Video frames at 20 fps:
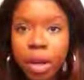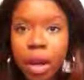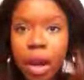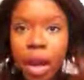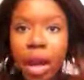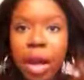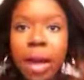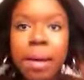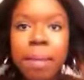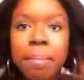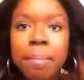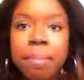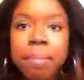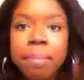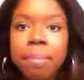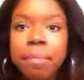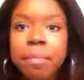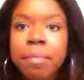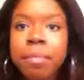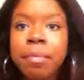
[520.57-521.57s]

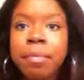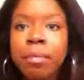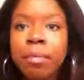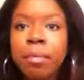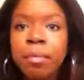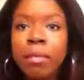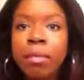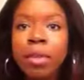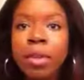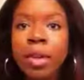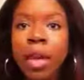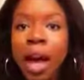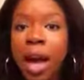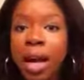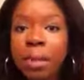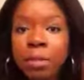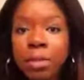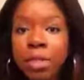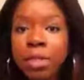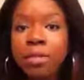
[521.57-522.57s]
Yeah,
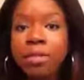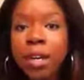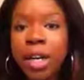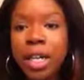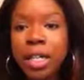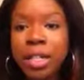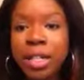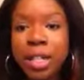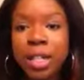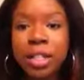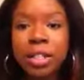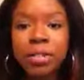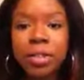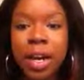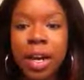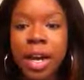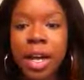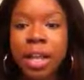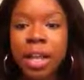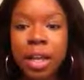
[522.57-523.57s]
I'm still very
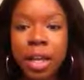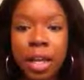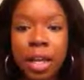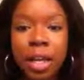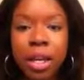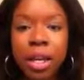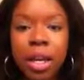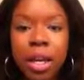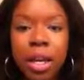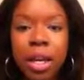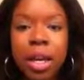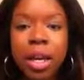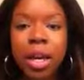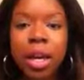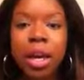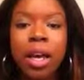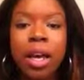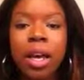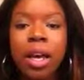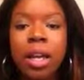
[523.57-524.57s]
satisfied. I think
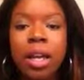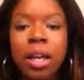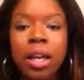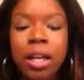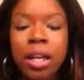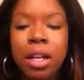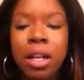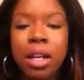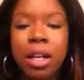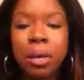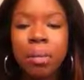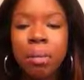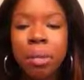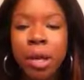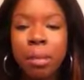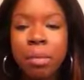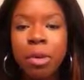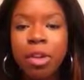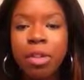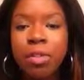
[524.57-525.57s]
in
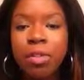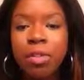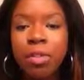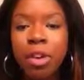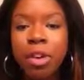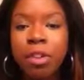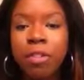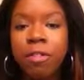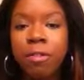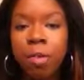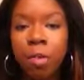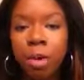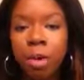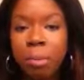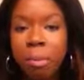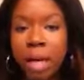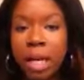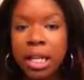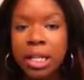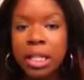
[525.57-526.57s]
maybe 3 or
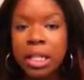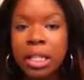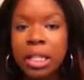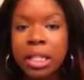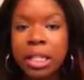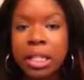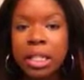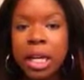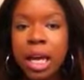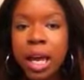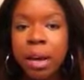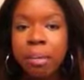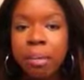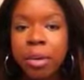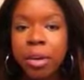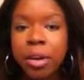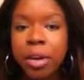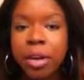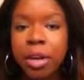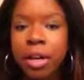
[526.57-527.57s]
4 months,
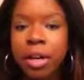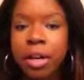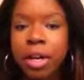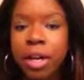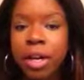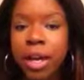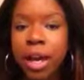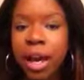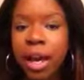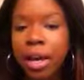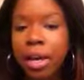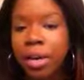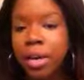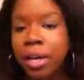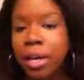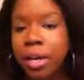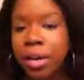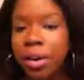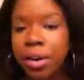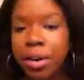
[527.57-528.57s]
I'm going to get,
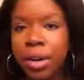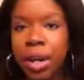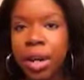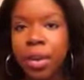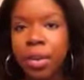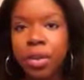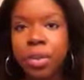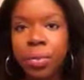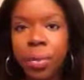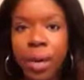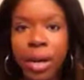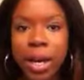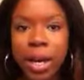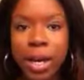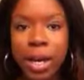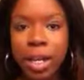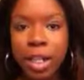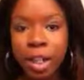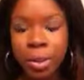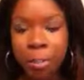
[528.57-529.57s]
another
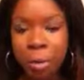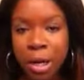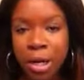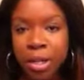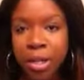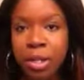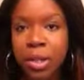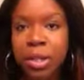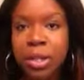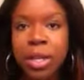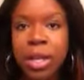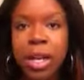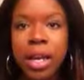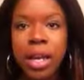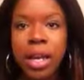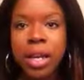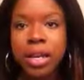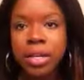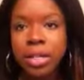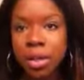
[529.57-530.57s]
28-inch bundle,
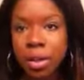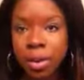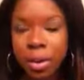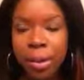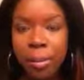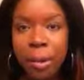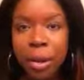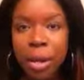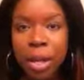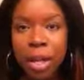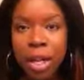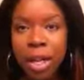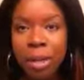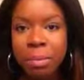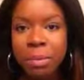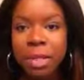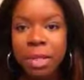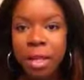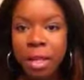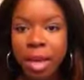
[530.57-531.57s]
sew them on
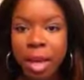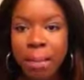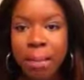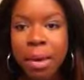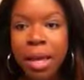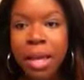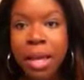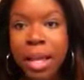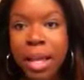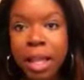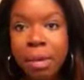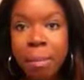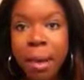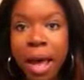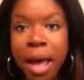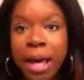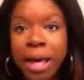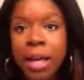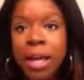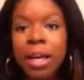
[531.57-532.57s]
clips, and then get my length
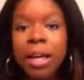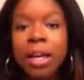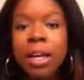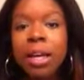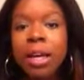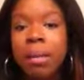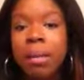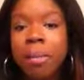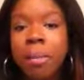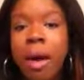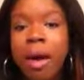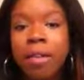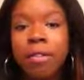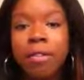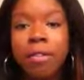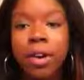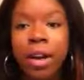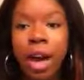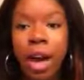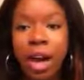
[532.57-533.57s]
back. But
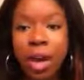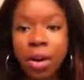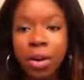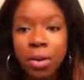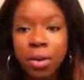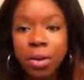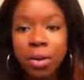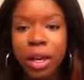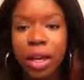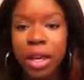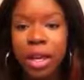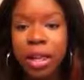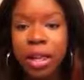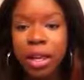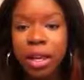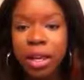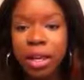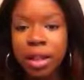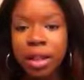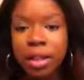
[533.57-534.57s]
for now, I
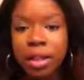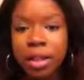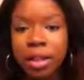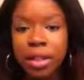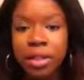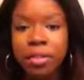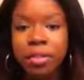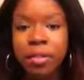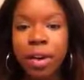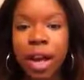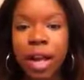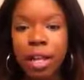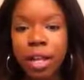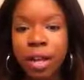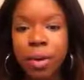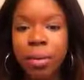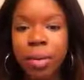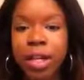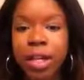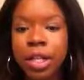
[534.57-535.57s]
think this is fine.
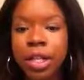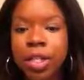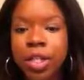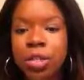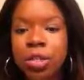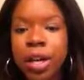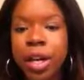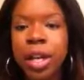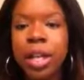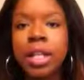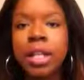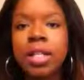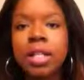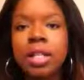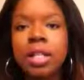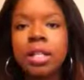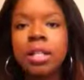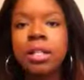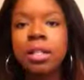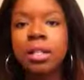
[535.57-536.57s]
Like when it's straight, it's
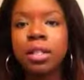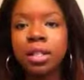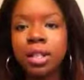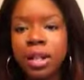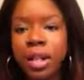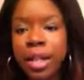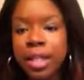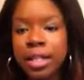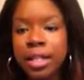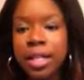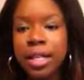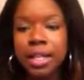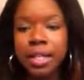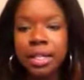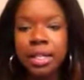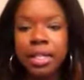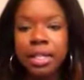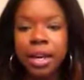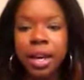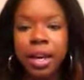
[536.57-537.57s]
still, you guys
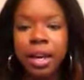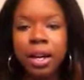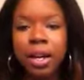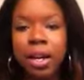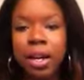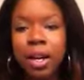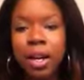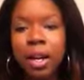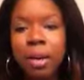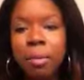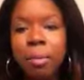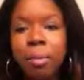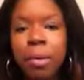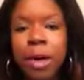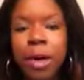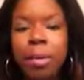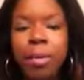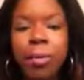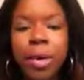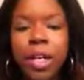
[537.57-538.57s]
can't see that,
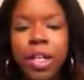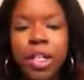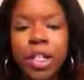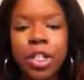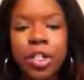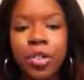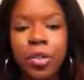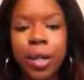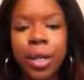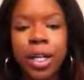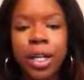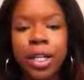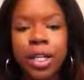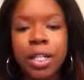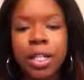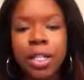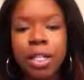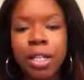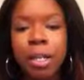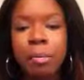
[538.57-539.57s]
but when it's straight,
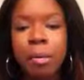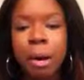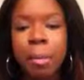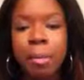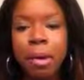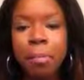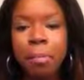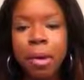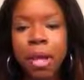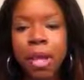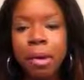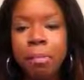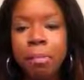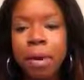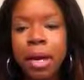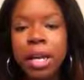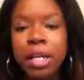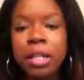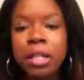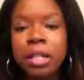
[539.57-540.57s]
it's still about my belly
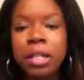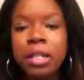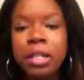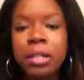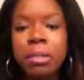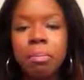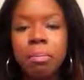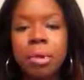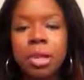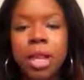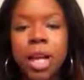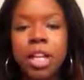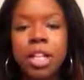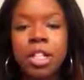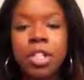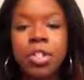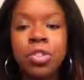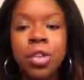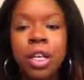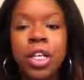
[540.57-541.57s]
button, but
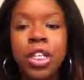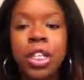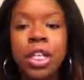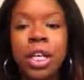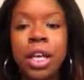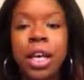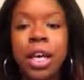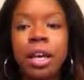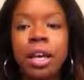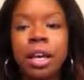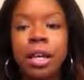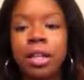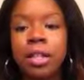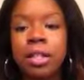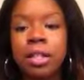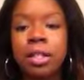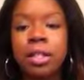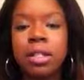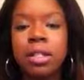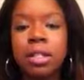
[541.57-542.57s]
that's stretching it
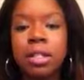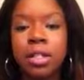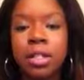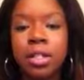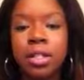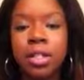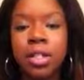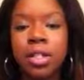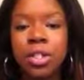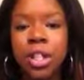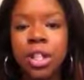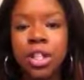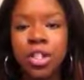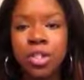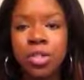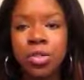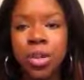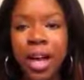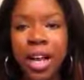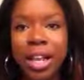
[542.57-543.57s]
because it's just like
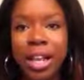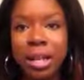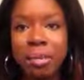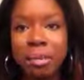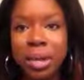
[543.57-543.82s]
straggly